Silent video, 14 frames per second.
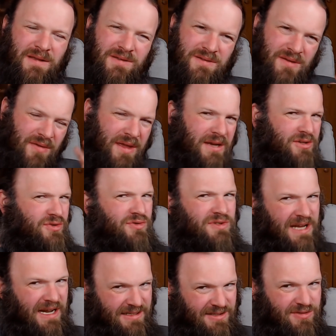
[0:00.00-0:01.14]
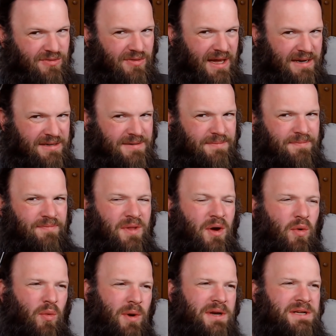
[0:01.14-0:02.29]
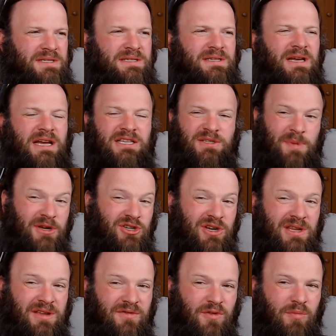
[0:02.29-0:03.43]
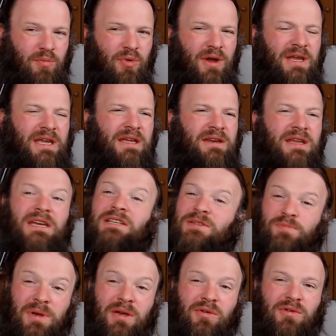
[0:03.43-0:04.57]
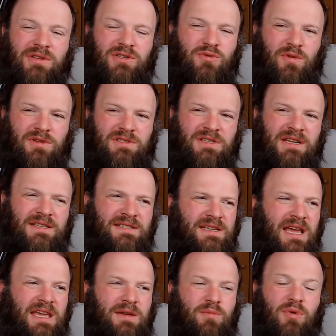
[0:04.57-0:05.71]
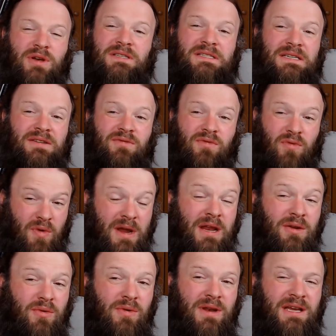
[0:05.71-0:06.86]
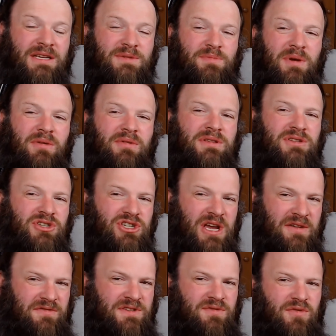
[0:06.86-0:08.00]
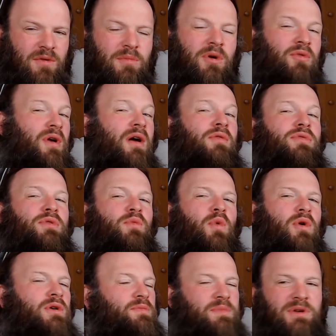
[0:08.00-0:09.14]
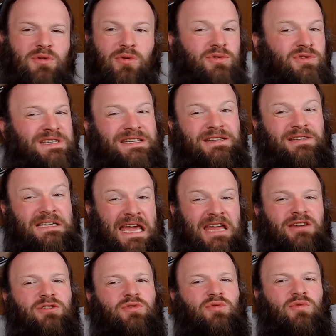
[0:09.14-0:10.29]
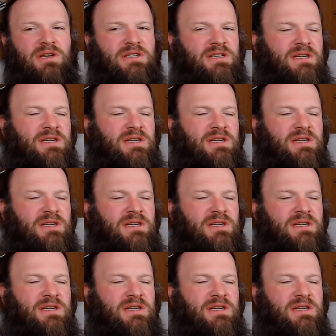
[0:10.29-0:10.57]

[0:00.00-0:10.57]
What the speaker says: there are two sides to that. One is, especially if you bring in experienced ones, let's say he brings in really, really experienced chefs from around the world because he can do it.